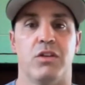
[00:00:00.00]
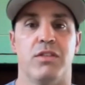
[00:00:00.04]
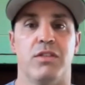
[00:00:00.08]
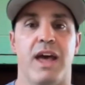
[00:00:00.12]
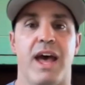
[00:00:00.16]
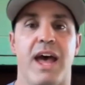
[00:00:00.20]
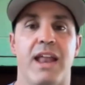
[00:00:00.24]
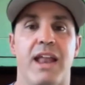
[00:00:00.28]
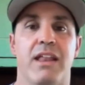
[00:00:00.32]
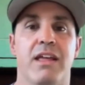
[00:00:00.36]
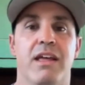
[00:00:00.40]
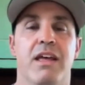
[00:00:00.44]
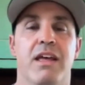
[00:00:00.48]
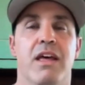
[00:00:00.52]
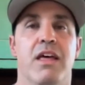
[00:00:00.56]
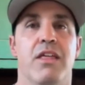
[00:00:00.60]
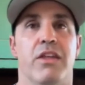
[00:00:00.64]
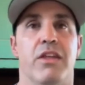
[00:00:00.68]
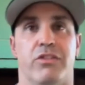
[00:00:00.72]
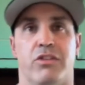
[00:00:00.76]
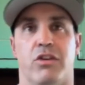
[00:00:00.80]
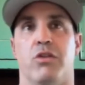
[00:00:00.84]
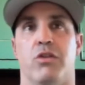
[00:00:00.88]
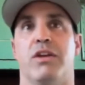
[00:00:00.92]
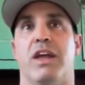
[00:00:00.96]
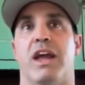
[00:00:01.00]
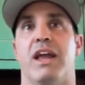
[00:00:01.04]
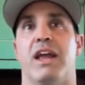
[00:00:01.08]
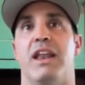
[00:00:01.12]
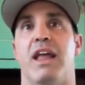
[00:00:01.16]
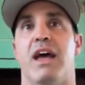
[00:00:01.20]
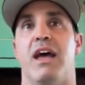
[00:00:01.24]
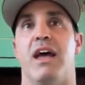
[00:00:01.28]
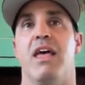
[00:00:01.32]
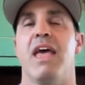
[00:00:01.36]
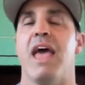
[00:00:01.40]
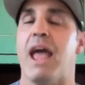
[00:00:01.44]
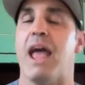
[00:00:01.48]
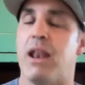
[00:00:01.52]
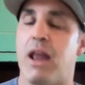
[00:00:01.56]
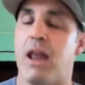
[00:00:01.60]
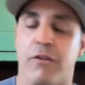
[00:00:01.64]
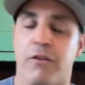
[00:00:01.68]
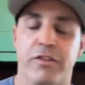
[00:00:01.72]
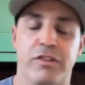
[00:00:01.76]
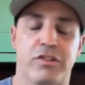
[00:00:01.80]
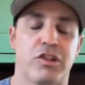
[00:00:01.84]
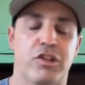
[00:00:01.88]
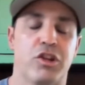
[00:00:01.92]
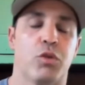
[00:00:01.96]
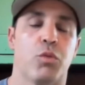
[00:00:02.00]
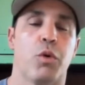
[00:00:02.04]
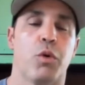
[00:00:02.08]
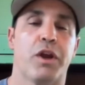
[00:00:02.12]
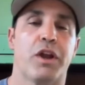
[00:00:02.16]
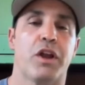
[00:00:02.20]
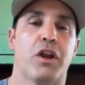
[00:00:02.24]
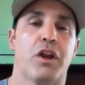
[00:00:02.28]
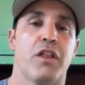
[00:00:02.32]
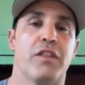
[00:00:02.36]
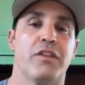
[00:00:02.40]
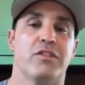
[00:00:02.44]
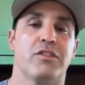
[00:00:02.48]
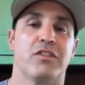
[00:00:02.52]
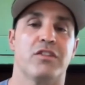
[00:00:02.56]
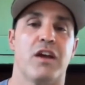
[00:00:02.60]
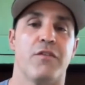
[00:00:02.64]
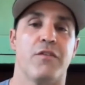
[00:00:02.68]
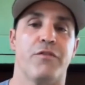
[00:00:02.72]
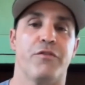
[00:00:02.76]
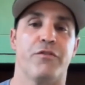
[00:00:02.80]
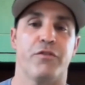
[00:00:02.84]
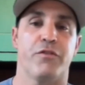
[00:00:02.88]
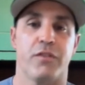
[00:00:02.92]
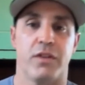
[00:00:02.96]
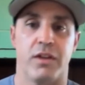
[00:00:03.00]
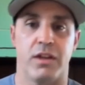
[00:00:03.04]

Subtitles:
do that, it's like, okay, now, and obviously you're working all this stuff,